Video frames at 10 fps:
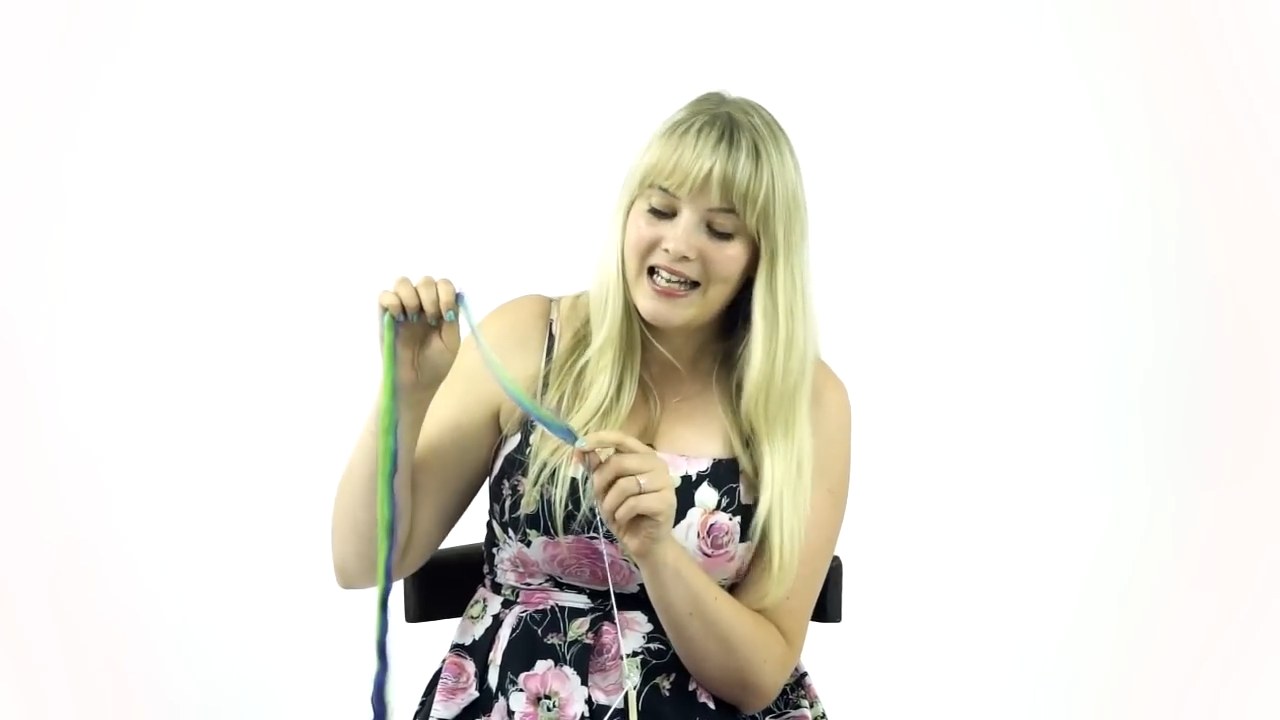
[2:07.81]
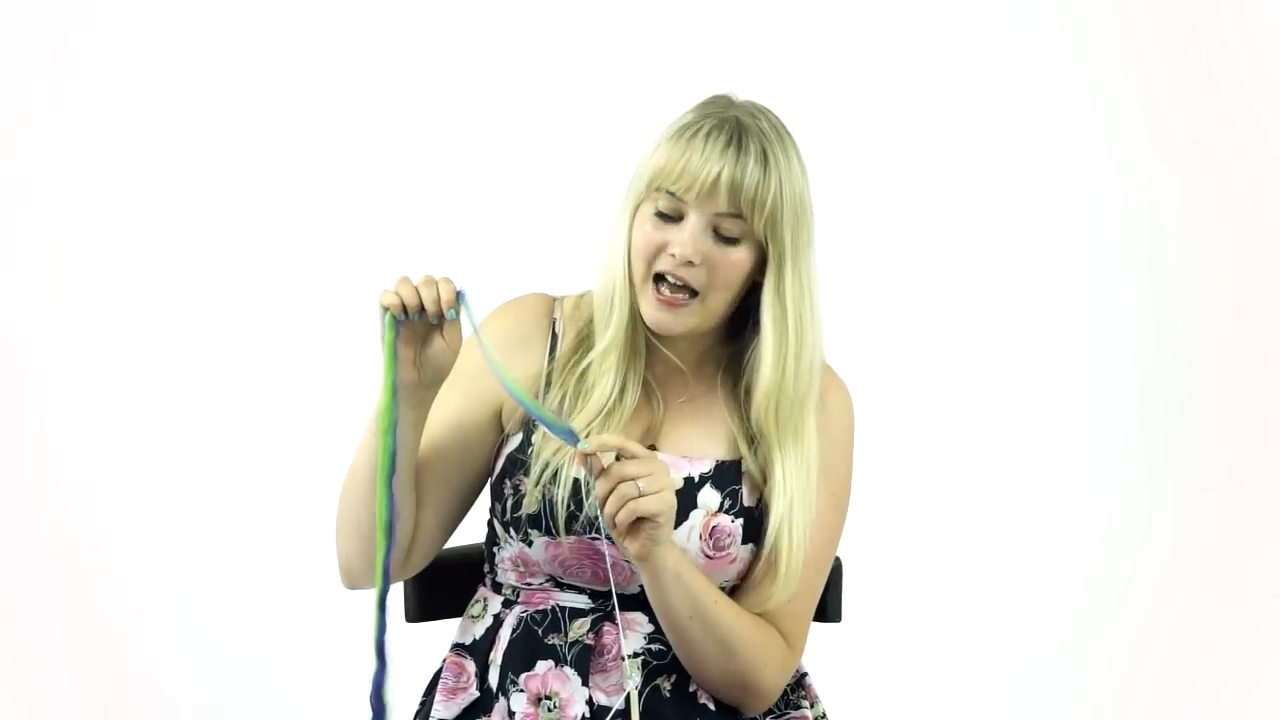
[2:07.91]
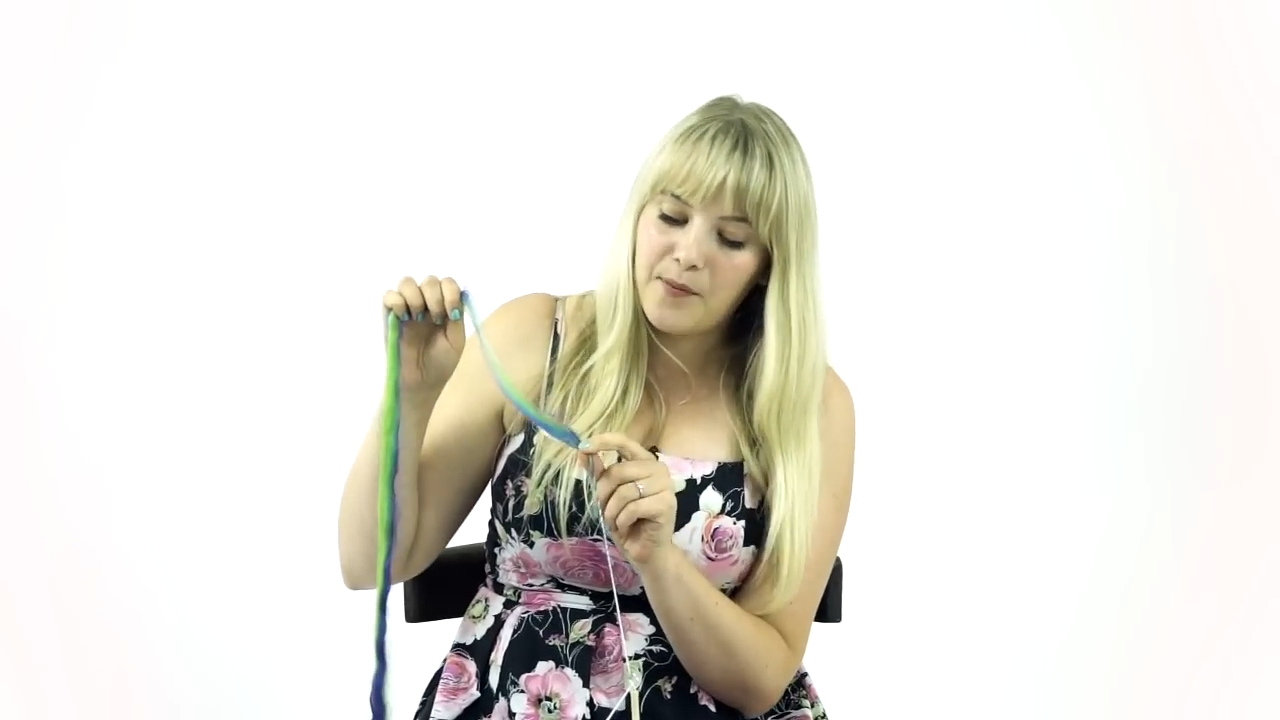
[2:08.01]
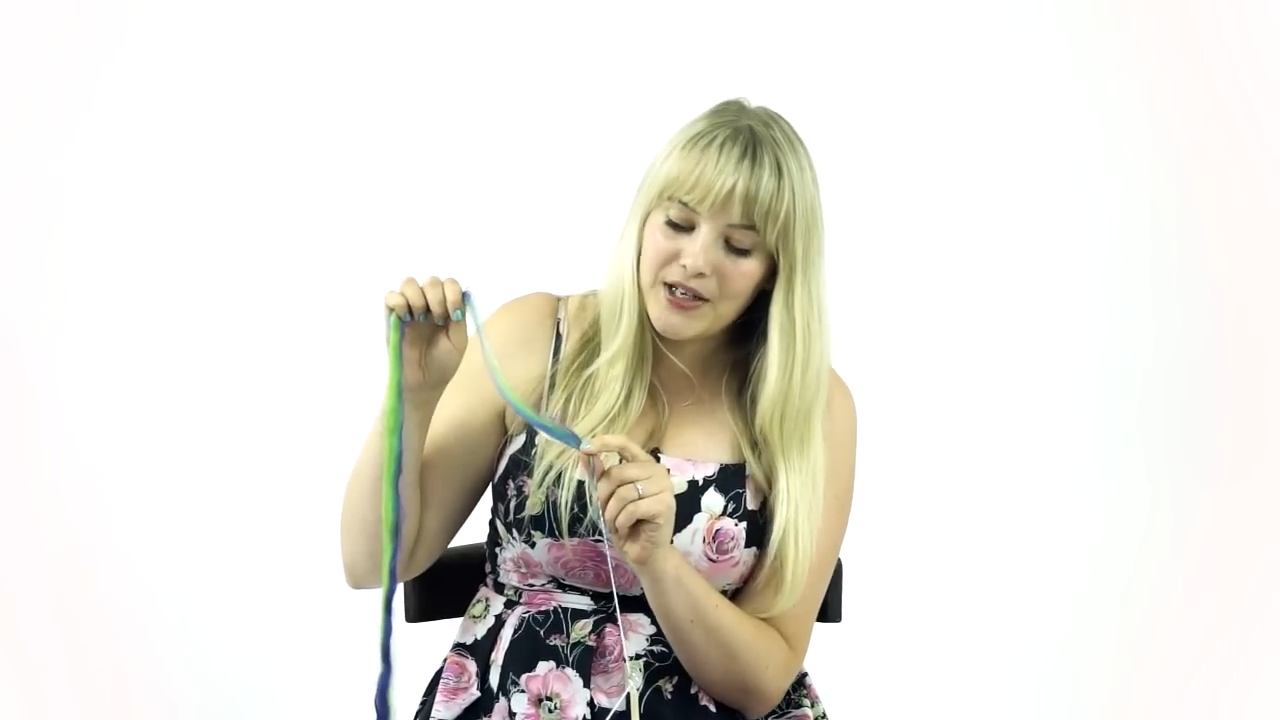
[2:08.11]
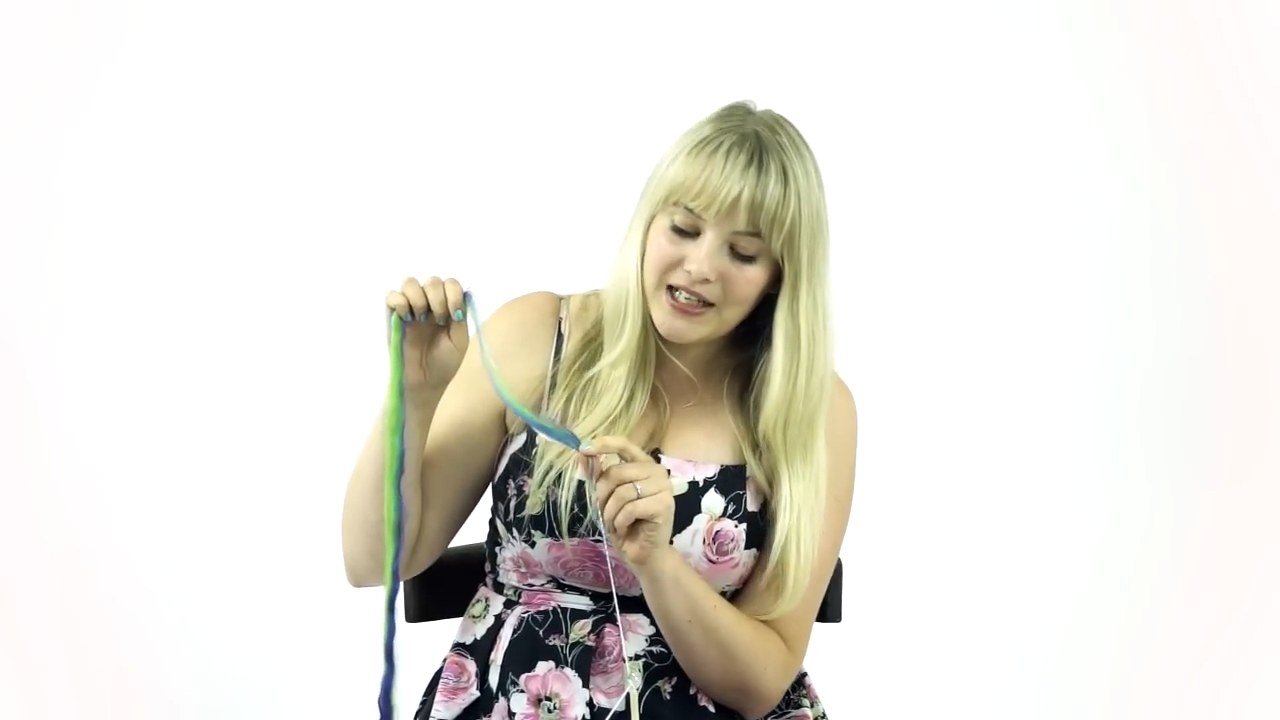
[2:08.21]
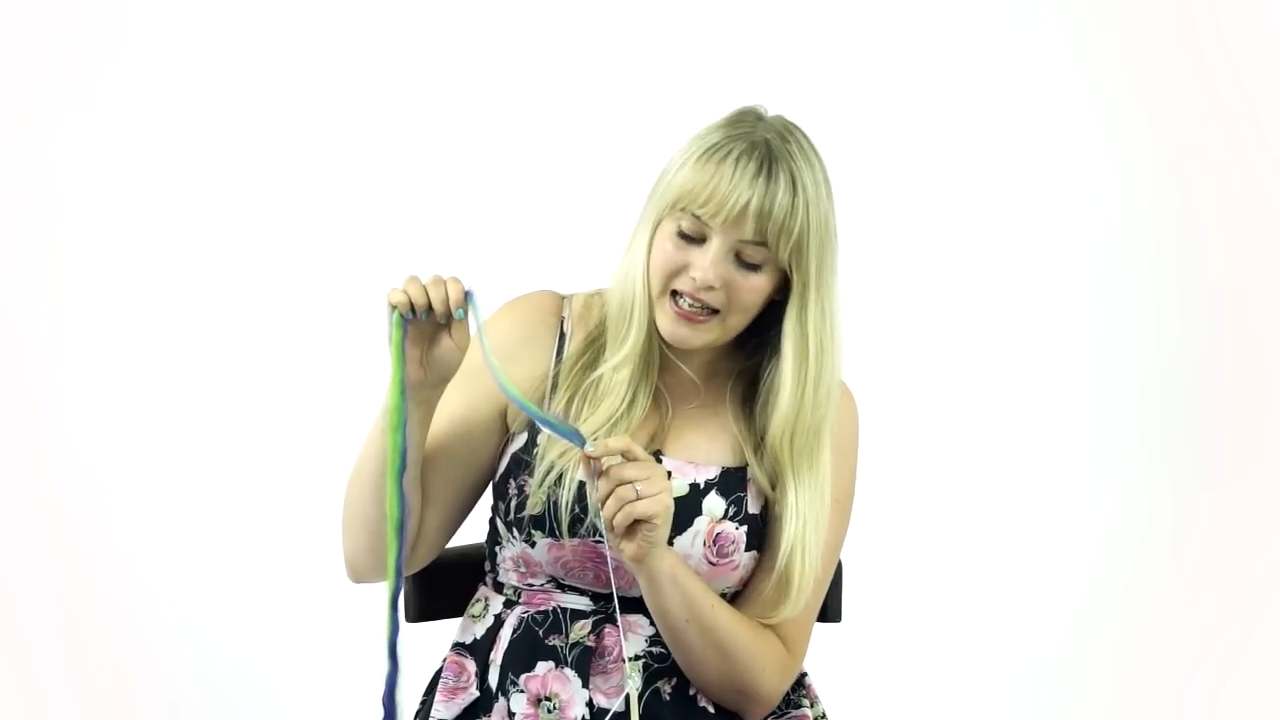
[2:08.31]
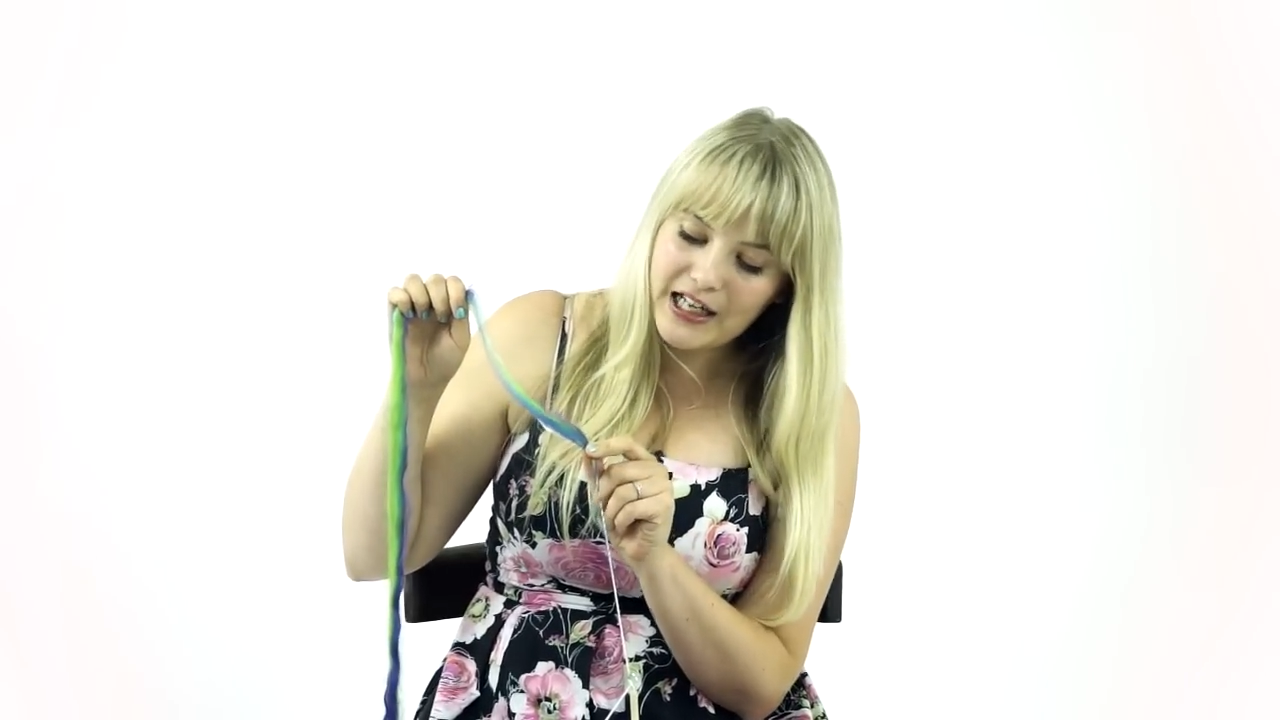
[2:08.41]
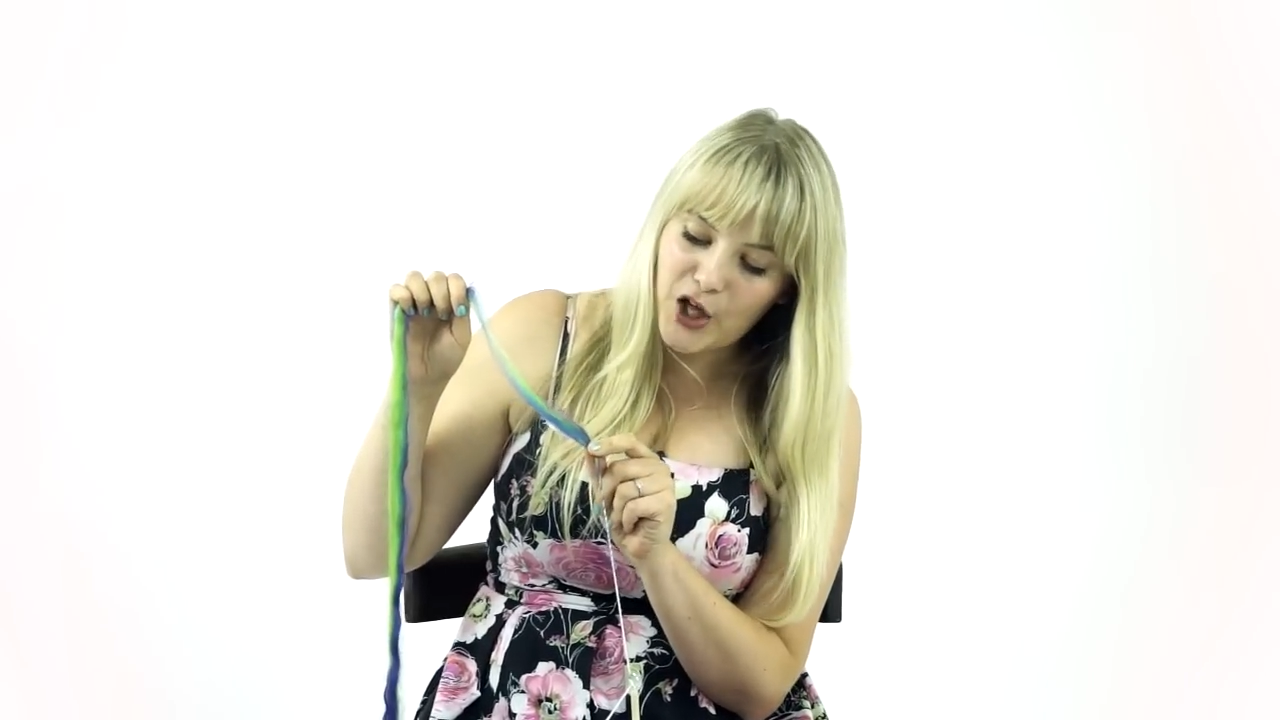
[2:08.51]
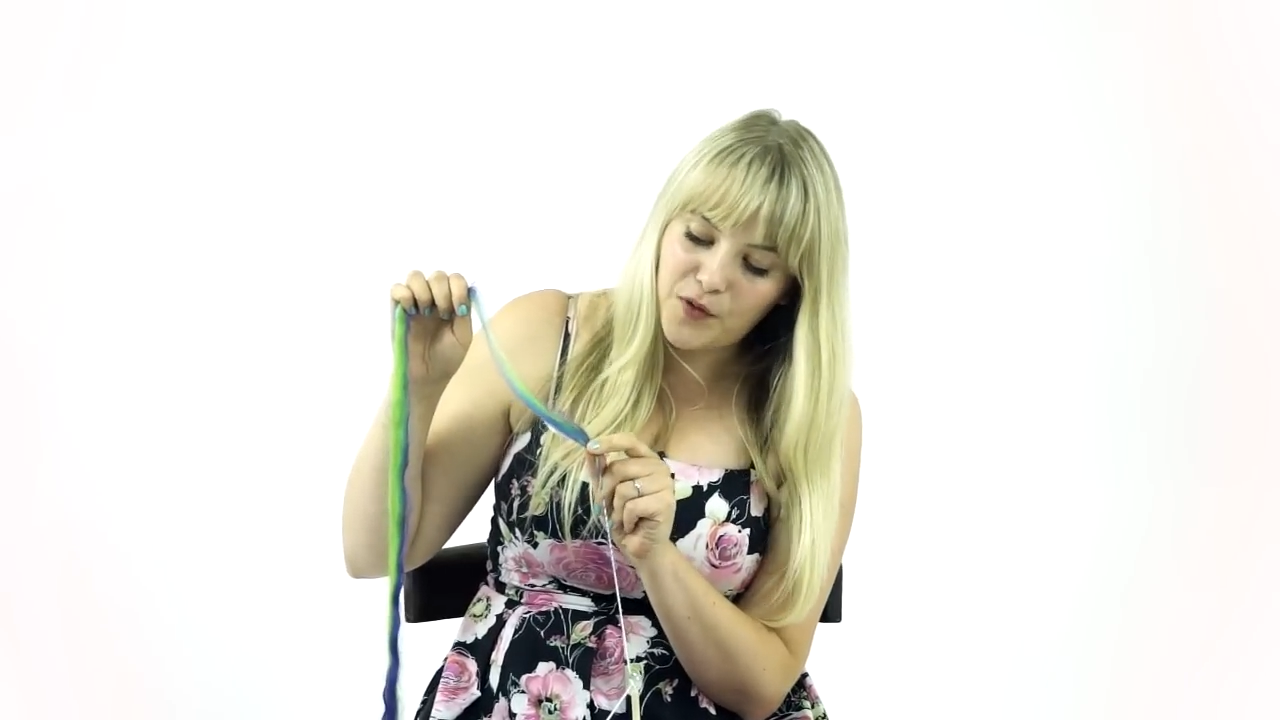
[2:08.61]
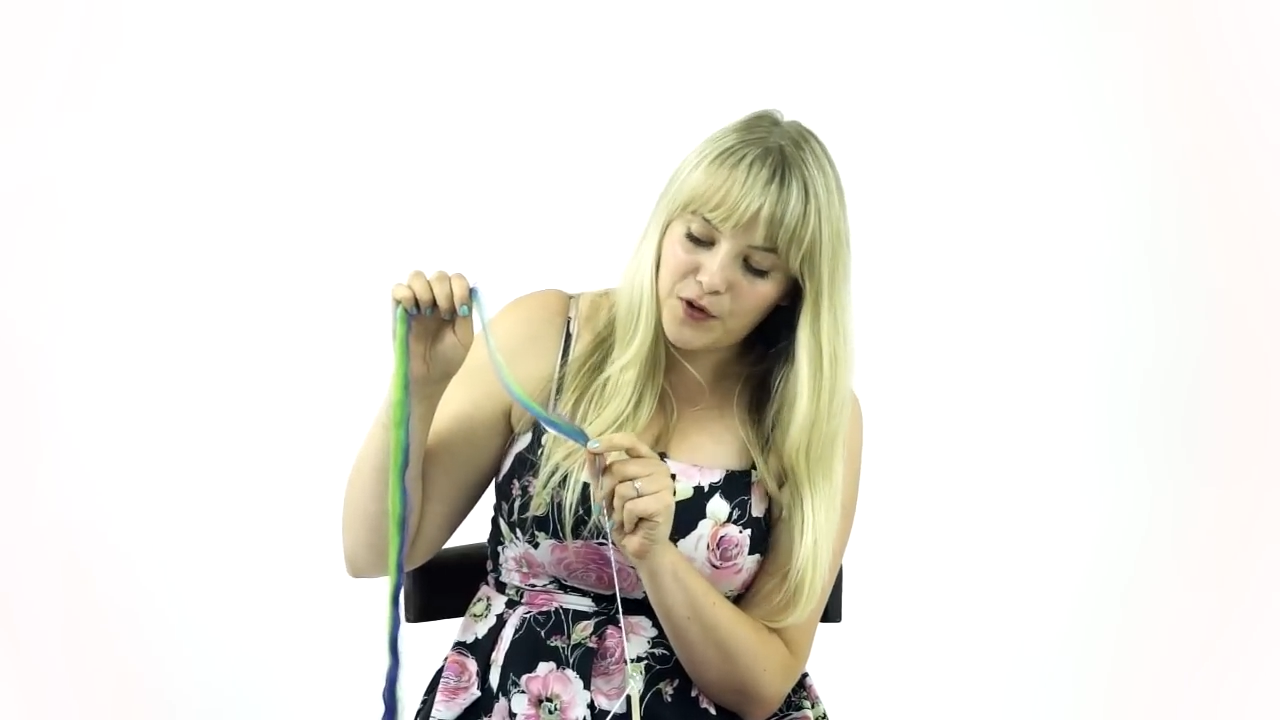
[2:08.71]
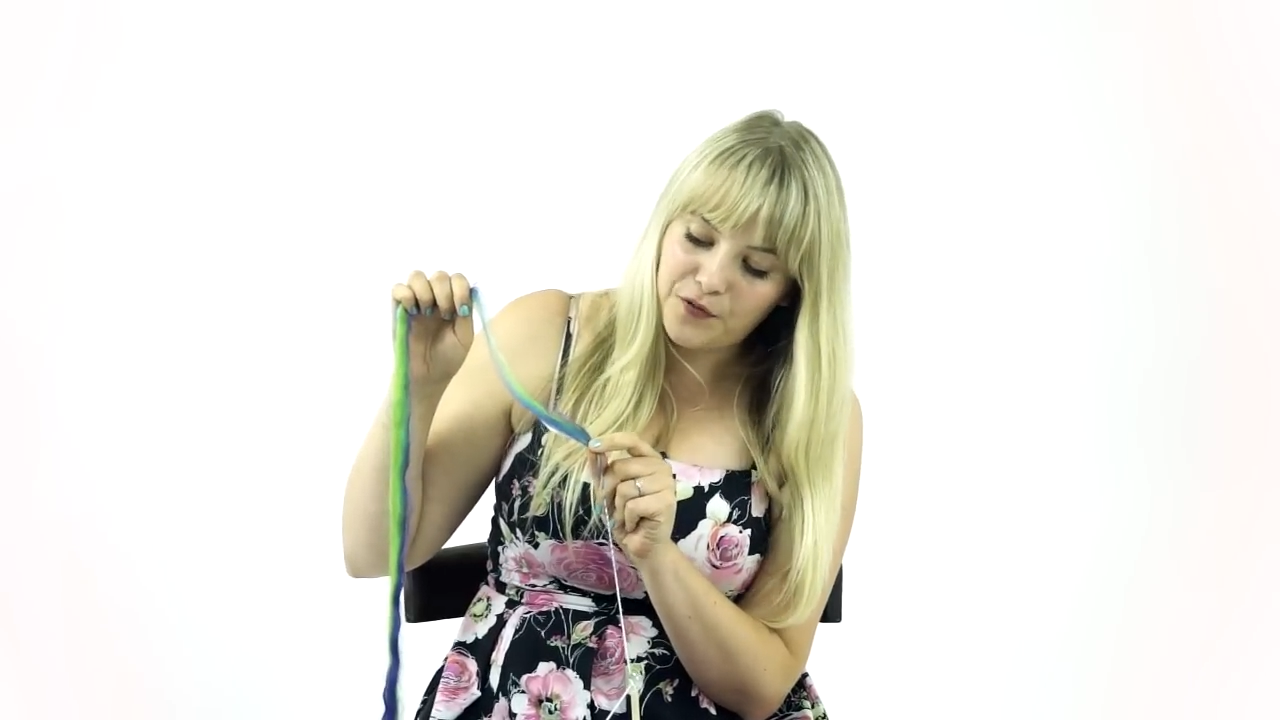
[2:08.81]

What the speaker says: And when you let go of your